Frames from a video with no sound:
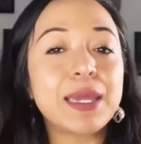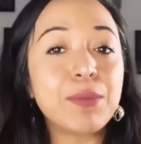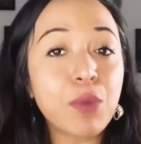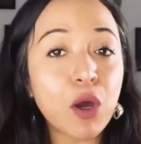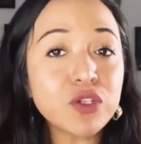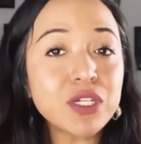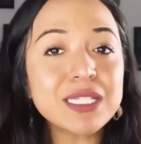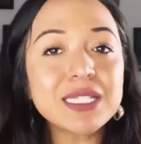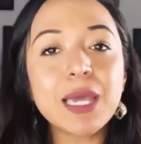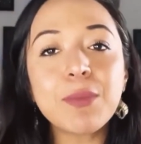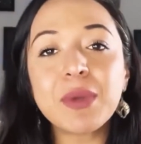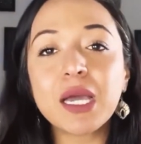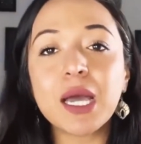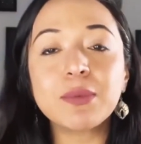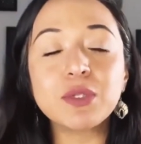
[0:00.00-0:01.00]
Emotions can
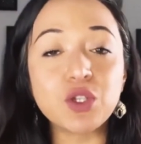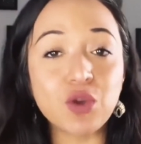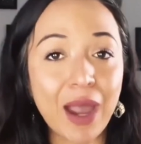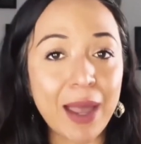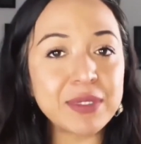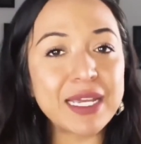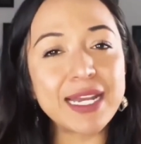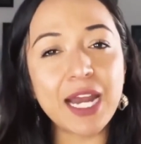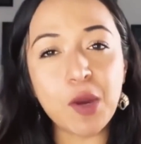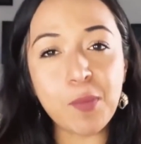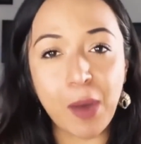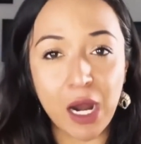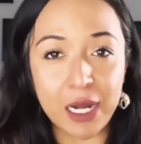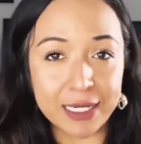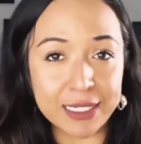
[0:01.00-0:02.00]
become trapped in our
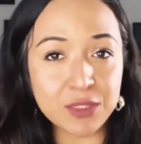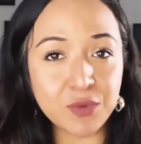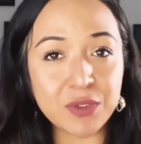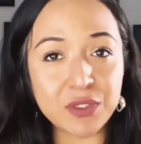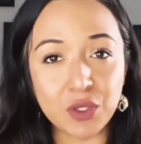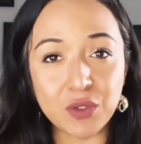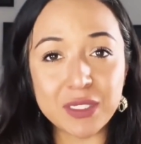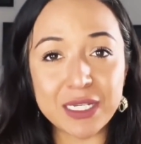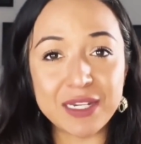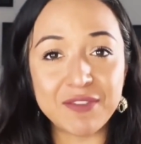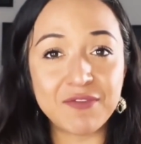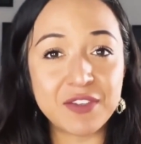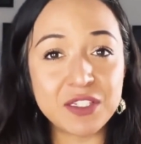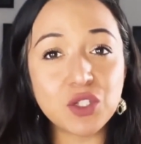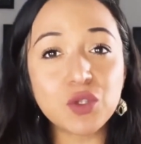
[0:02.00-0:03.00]
bodies, resulting in
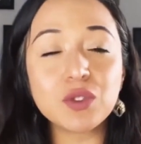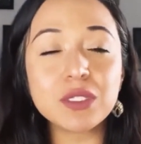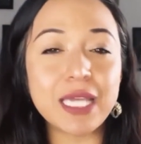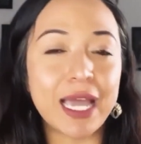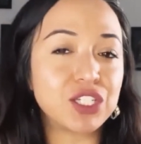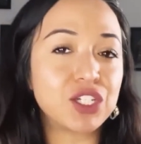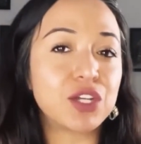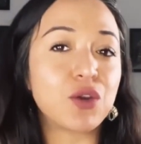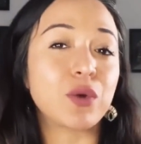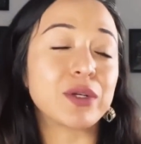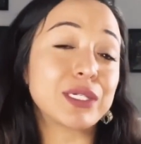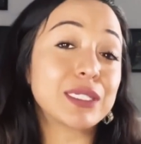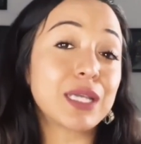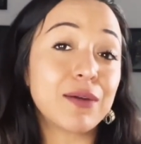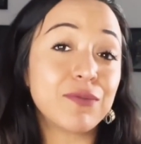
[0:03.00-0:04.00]
physical tension or
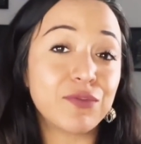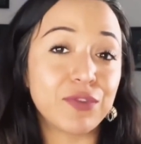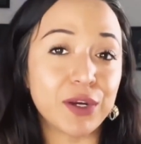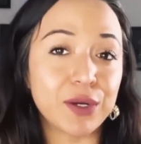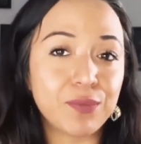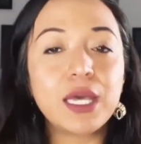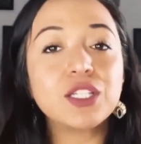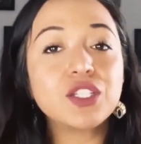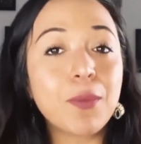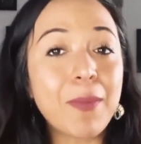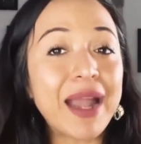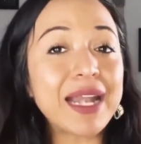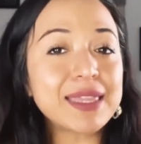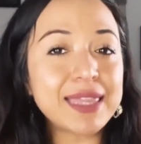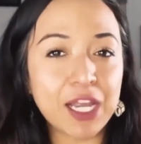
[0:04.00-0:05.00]
discomfort.
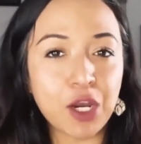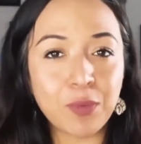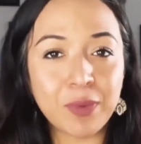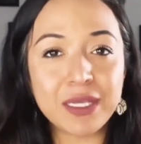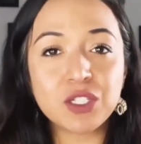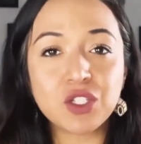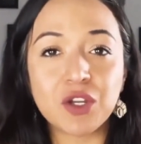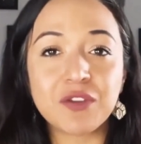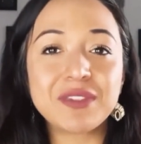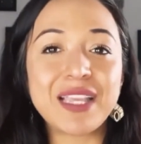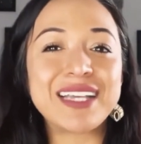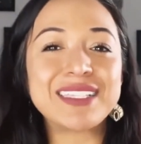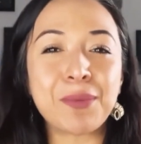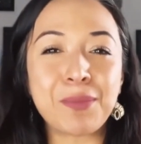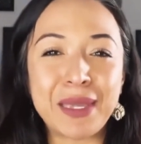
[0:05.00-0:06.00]
Somatic therapy serves
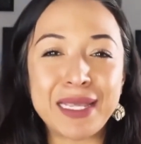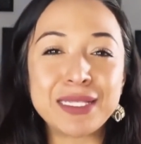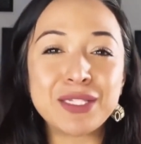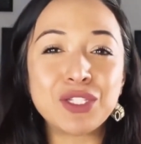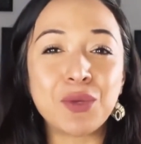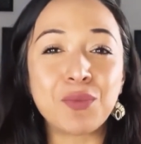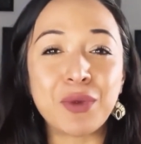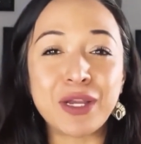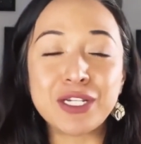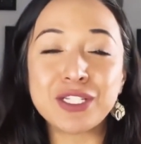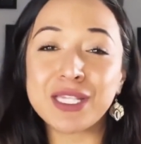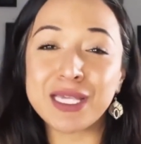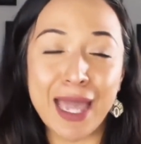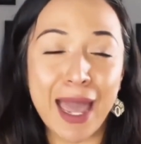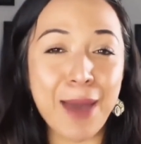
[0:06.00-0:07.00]
as a means to bridge
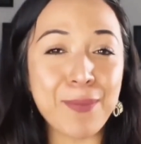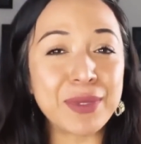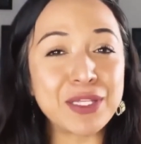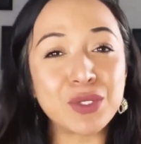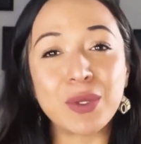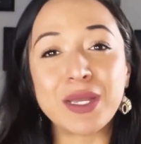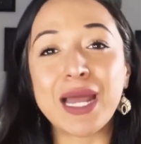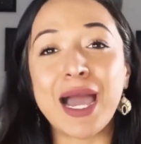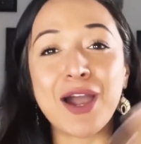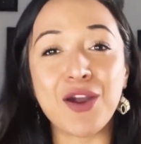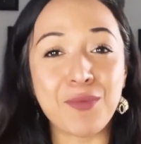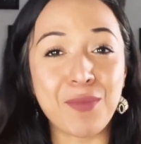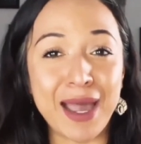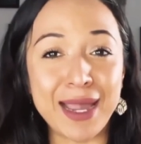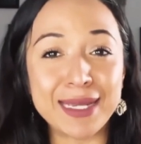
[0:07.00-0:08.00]
the gap between our
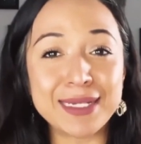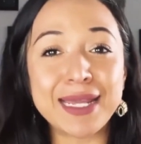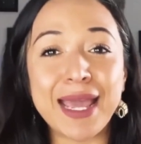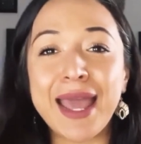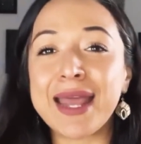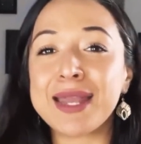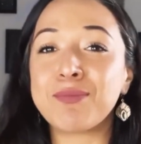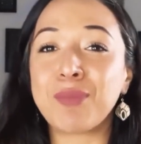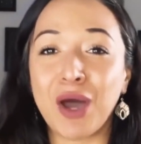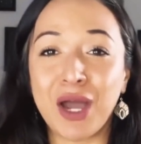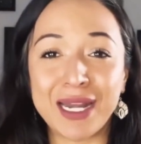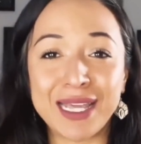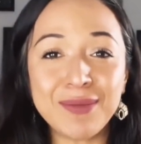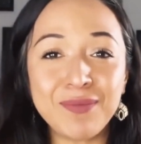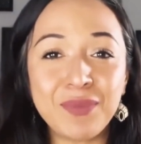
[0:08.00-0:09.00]
mind and
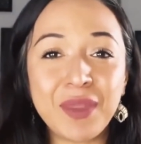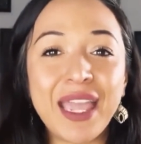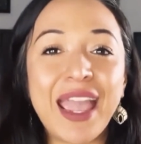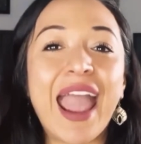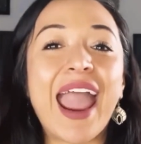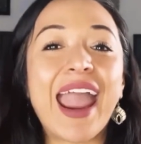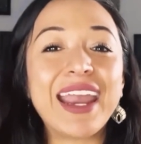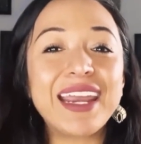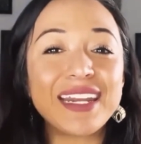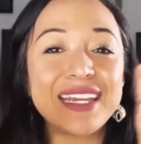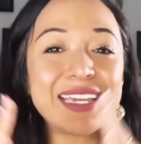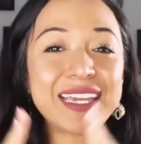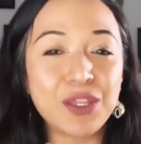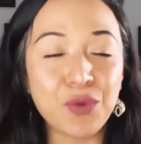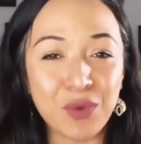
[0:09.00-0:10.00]
body, aiding
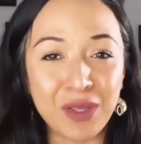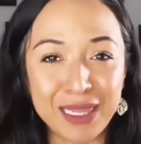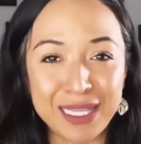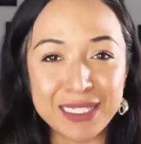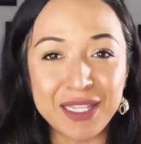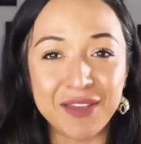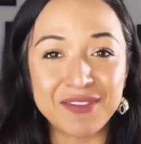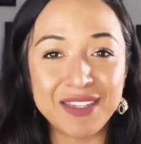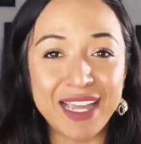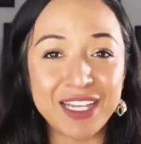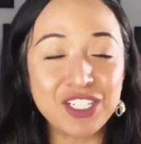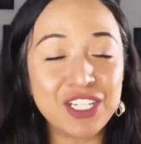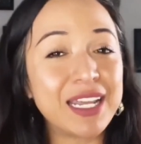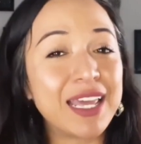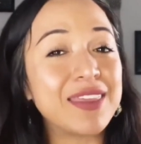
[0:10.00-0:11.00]
in the release of
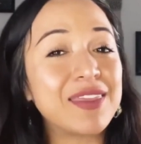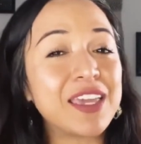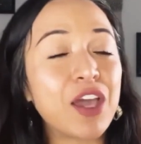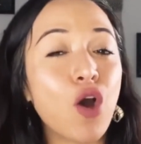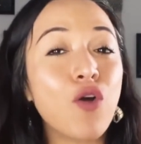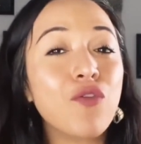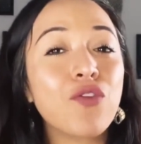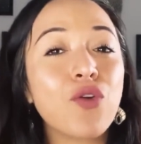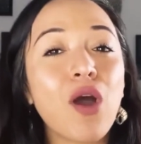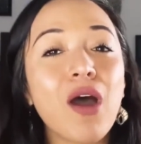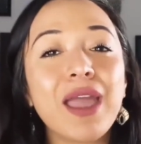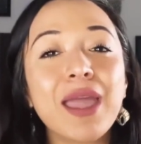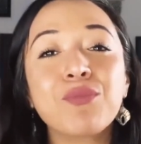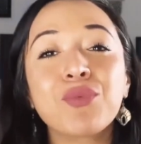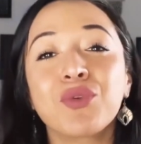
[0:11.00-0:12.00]
tension and the overall
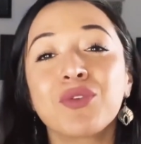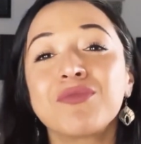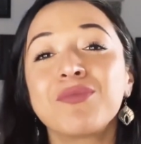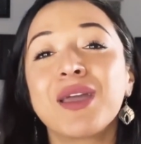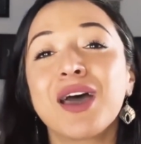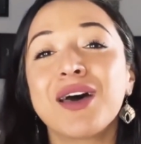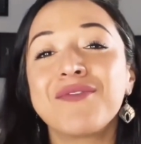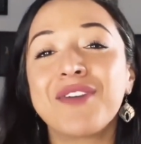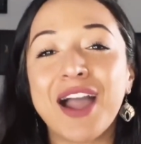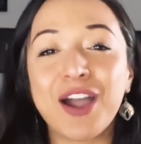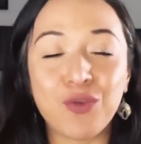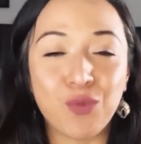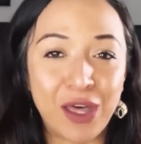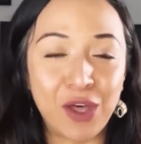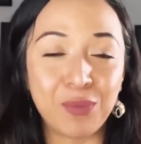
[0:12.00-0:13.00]
improvement of our
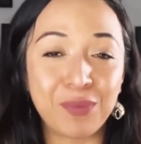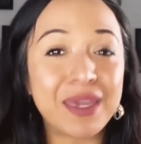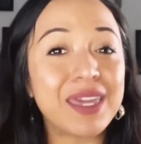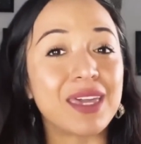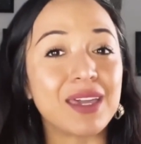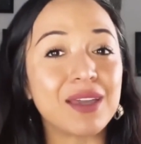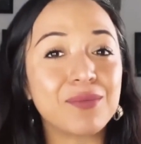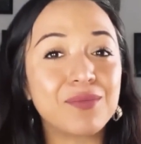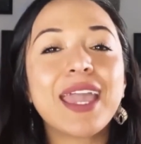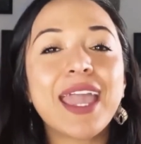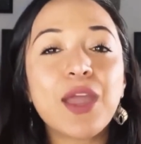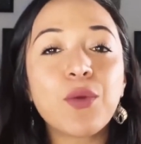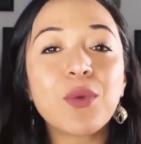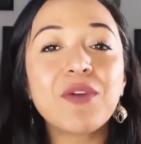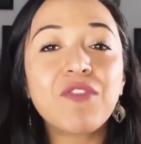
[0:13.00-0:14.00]
well-being.
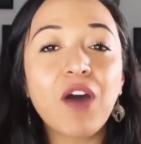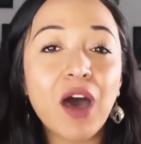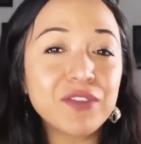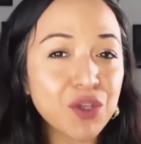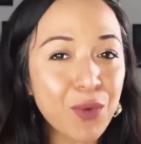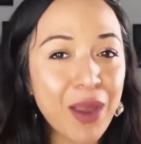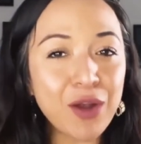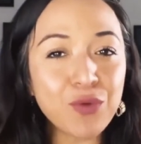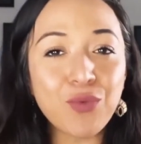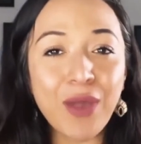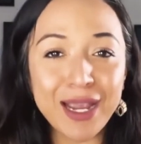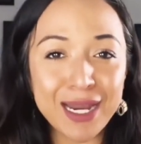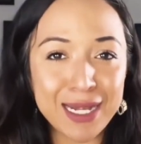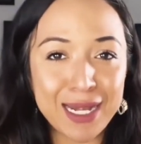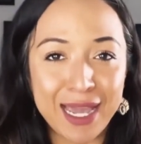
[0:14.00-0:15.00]
It revolves around
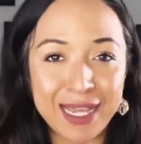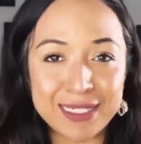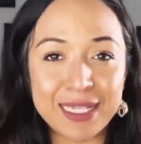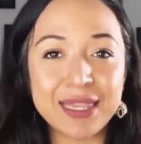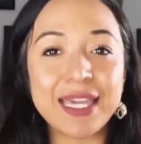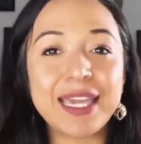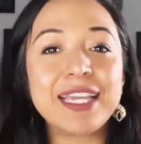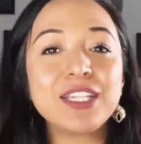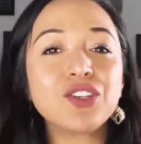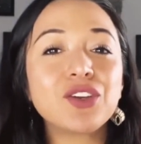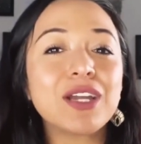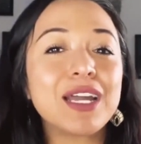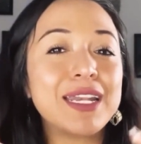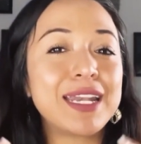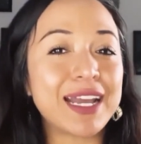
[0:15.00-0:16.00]
recognizing the
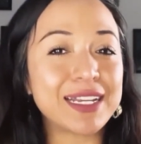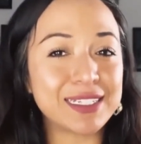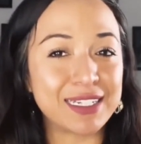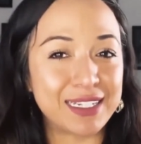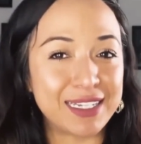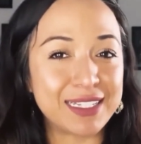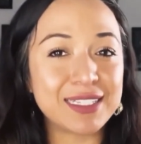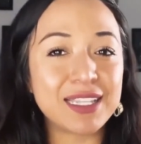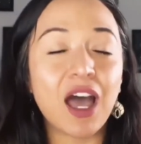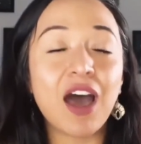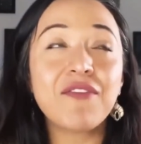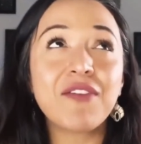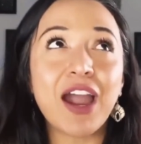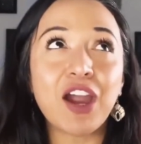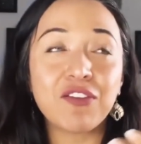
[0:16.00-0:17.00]
interconnectedness
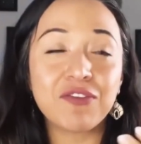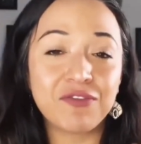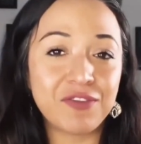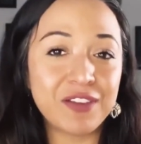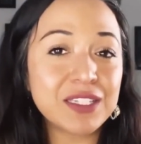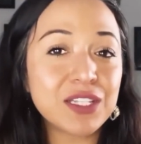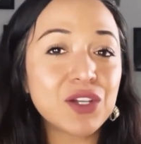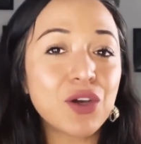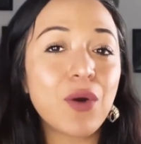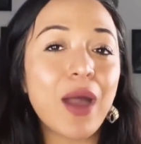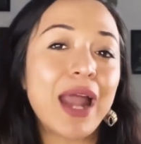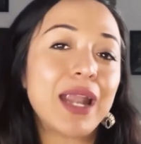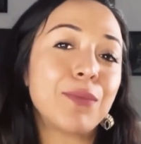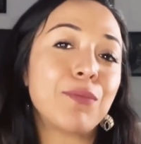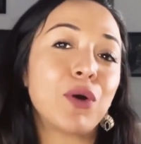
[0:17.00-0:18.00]
of our physical
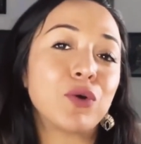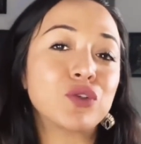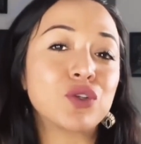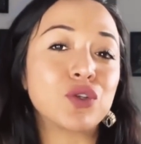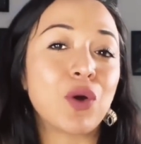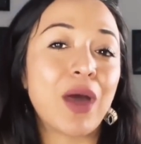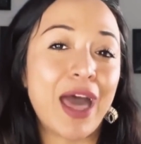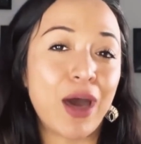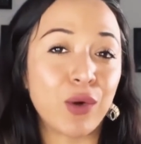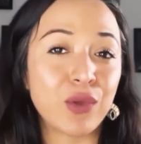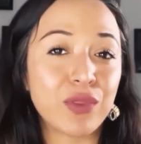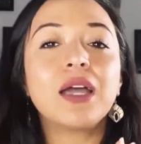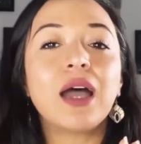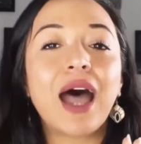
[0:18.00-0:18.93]
and emotional health.